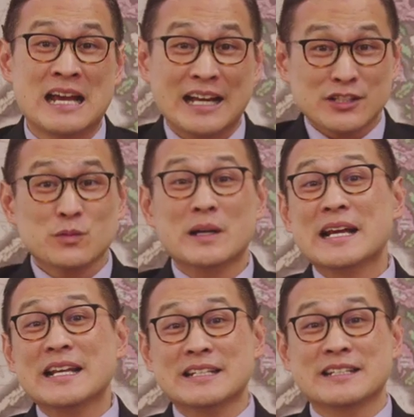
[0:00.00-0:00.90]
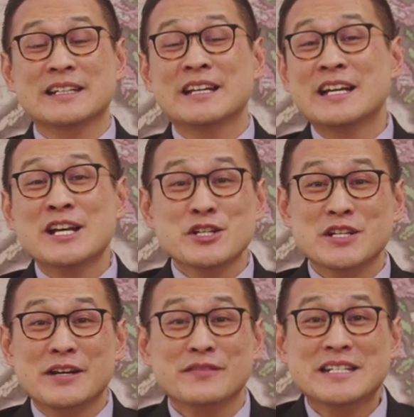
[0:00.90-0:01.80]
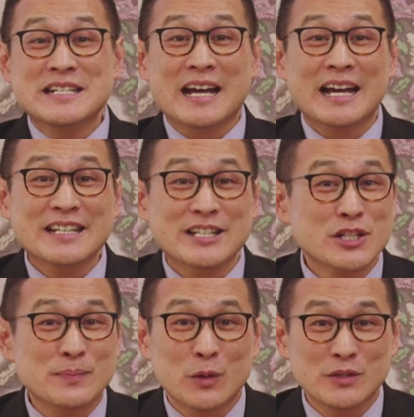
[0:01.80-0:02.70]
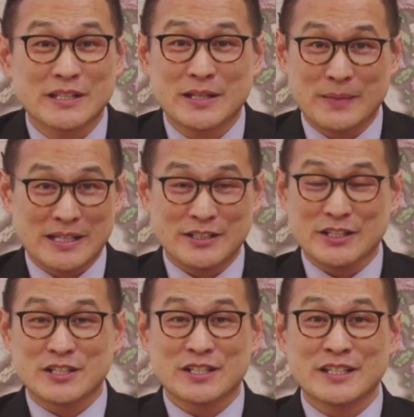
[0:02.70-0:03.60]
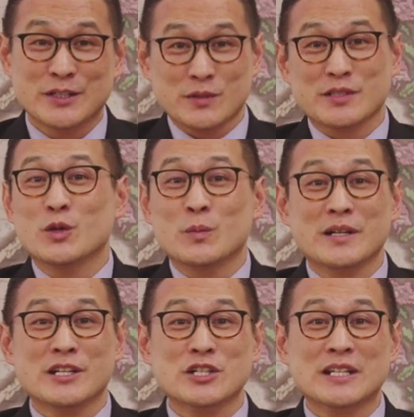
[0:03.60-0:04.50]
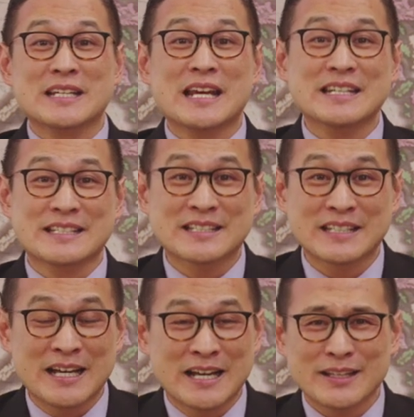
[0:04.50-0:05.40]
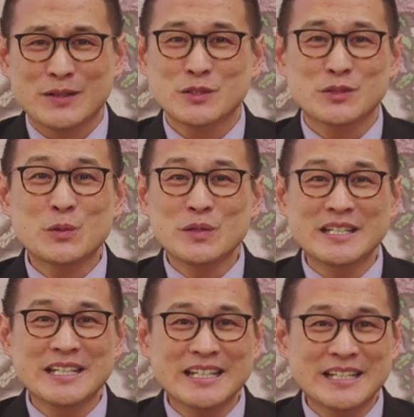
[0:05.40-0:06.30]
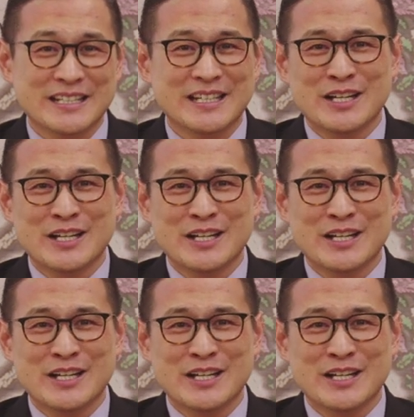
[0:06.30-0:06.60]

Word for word: And to what end? She never denied that she posted the message. It was an open and shut case. There was no need